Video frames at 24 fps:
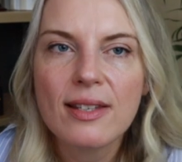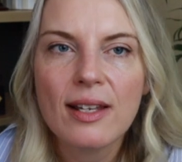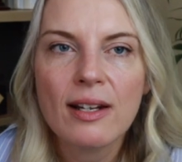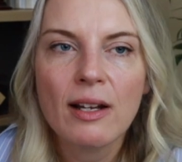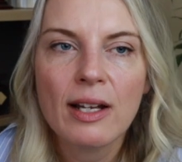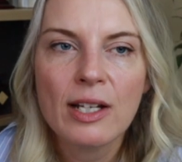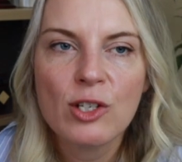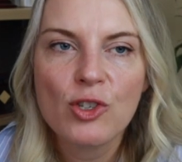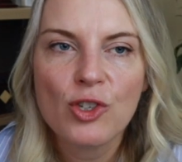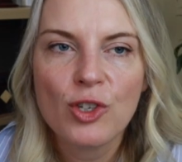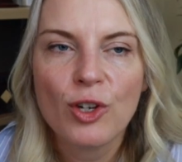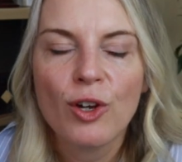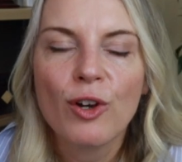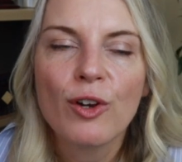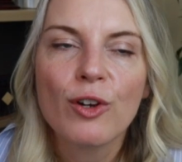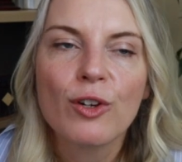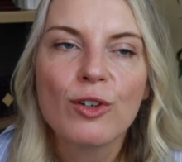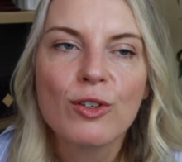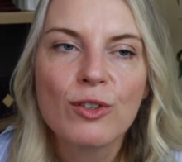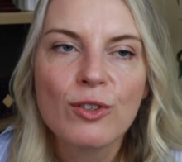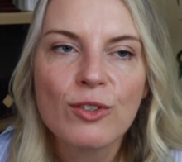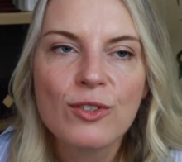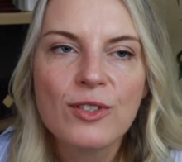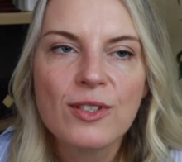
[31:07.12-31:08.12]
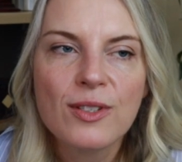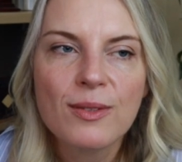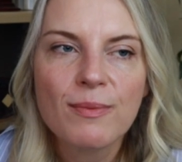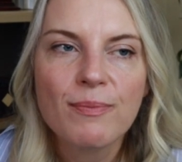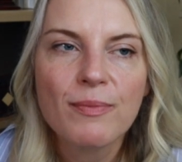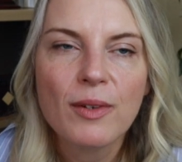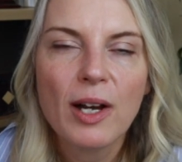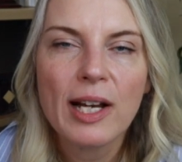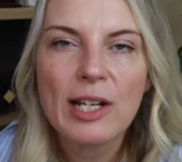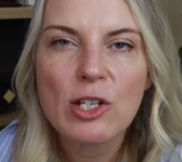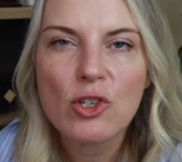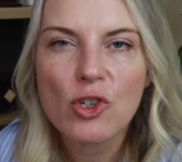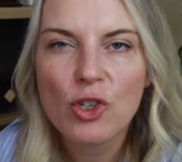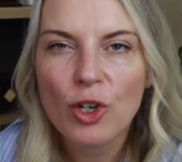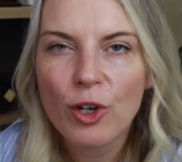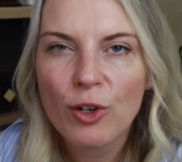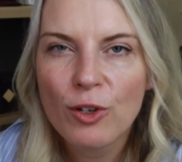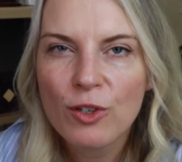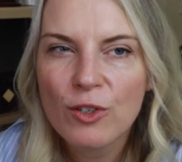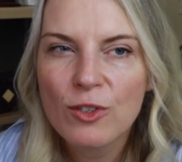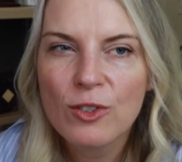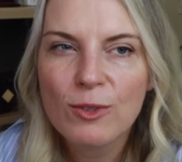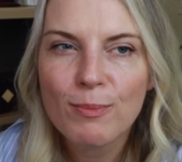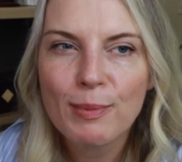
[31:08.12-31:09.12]
that I chose, I
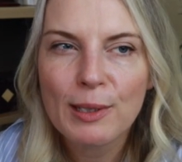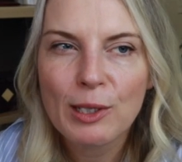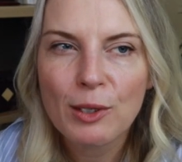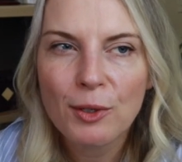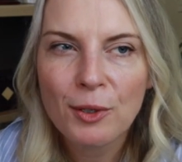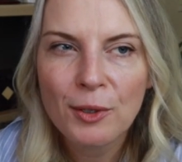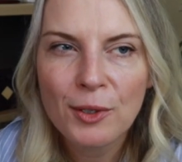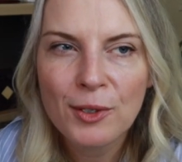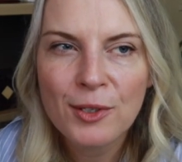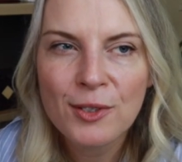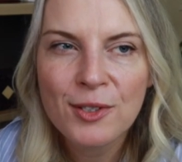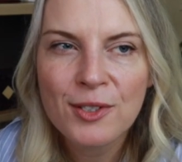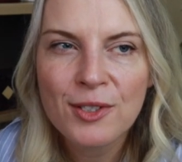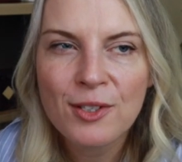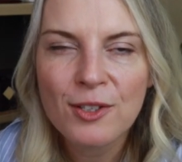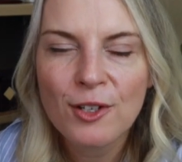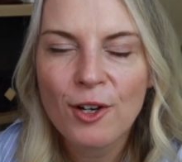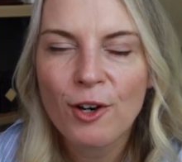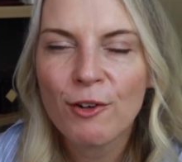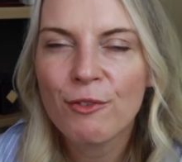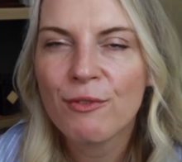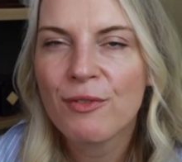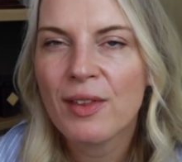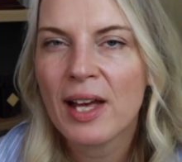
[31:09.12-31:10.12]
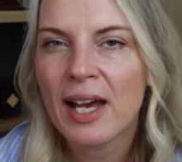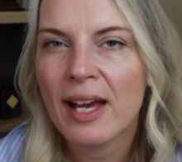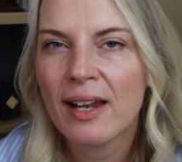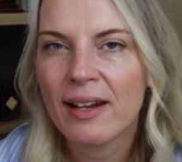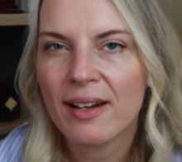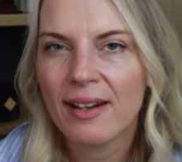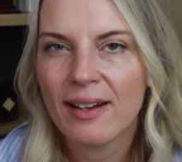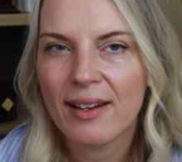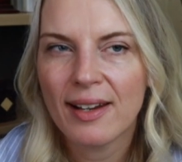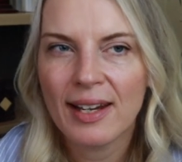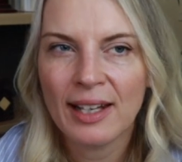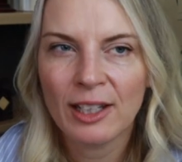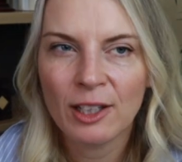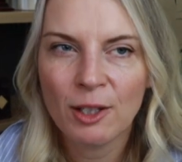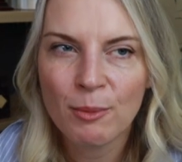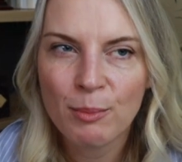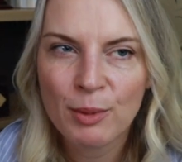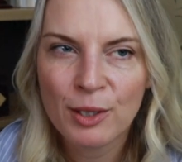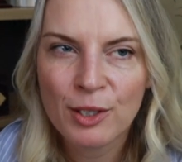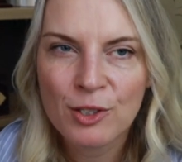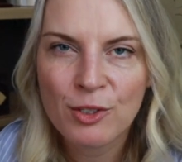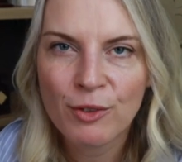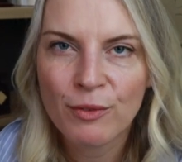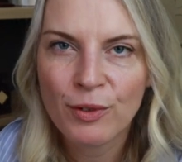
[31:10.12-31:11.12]
chose because of that
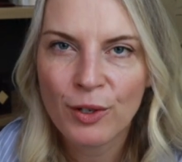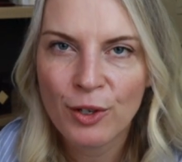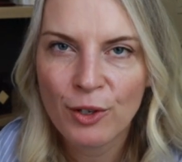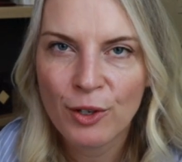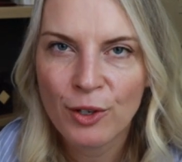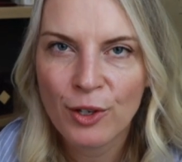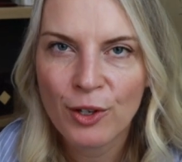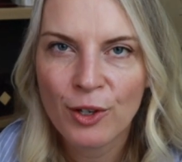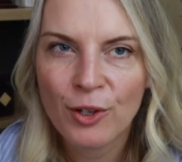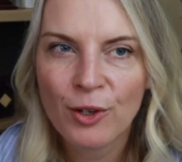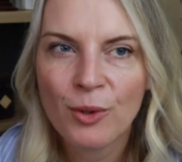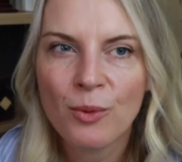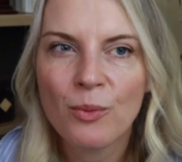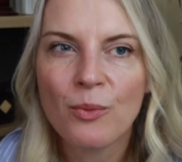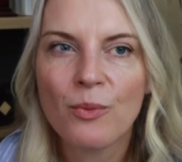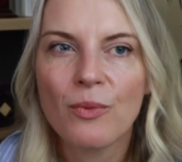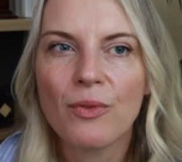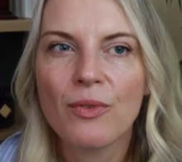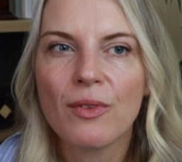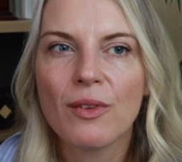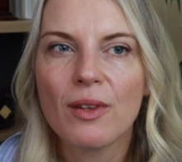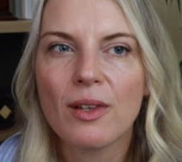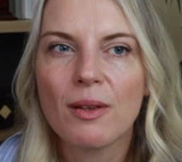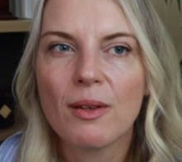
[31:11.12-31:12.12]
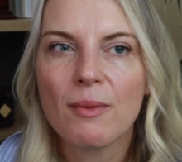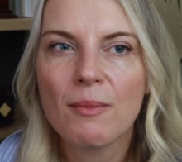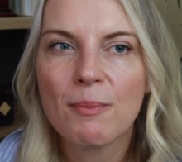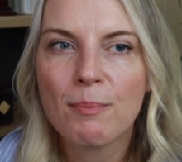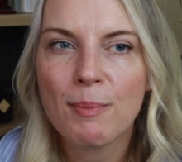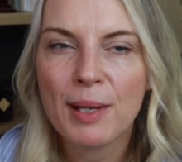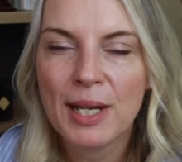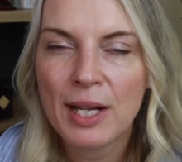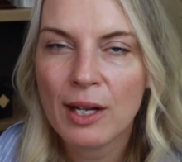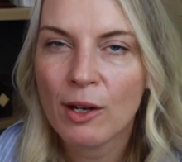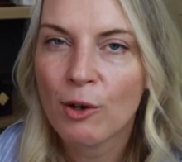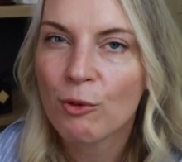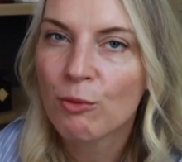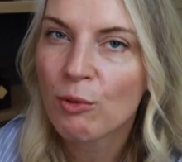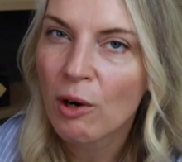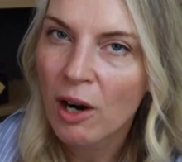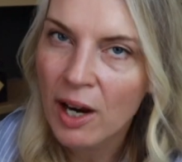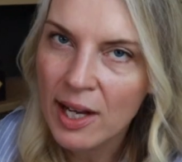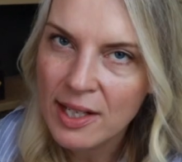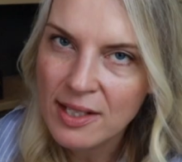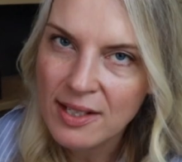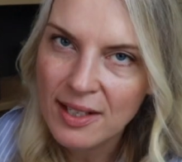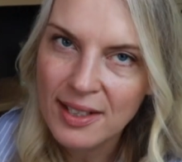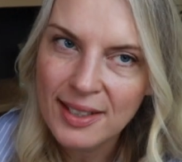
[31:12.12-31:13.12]
element of her being a
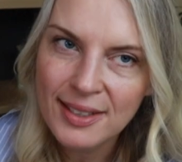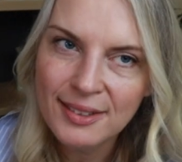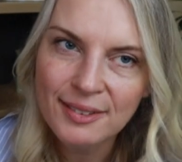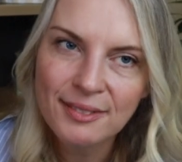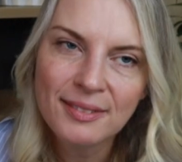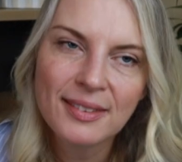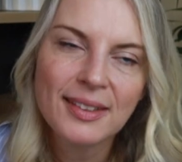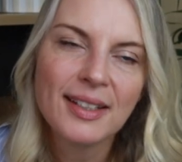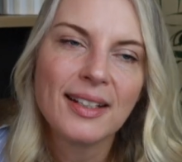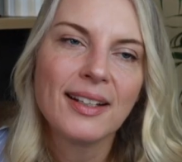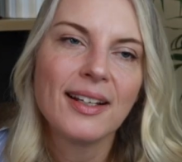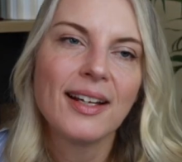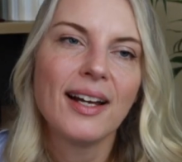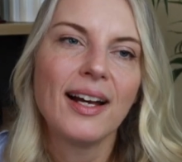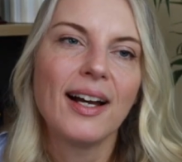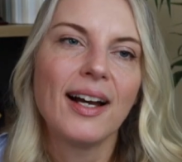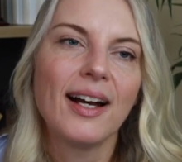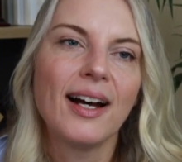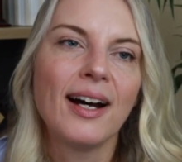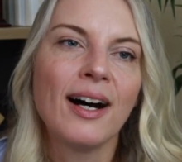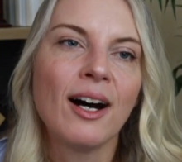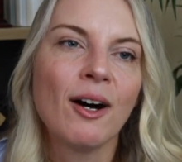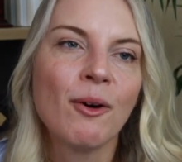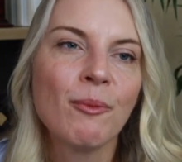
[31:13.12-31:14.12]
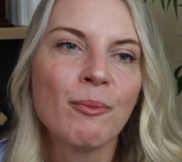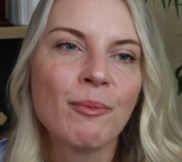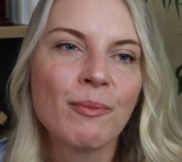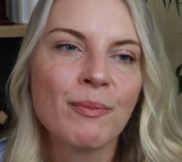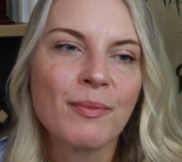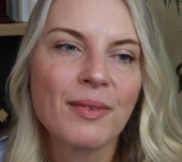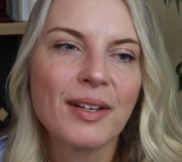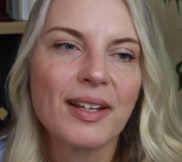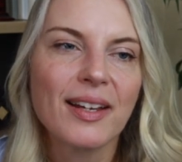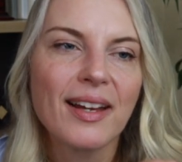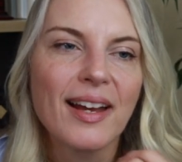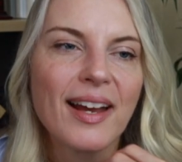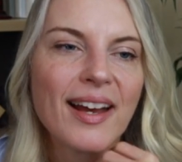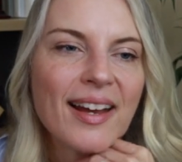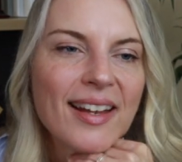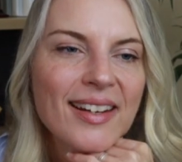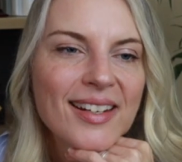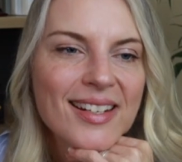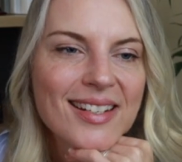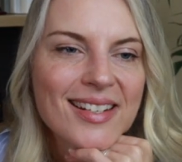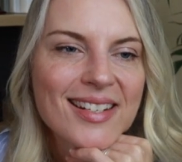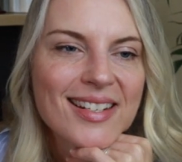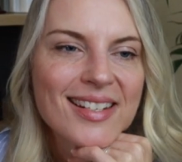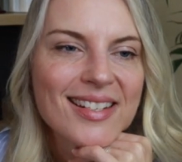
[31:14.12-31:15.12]
writer. Um,
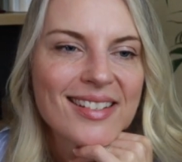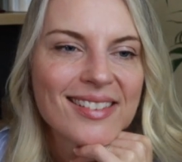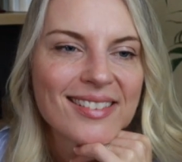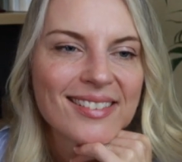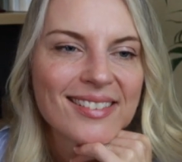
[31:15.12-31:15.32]
and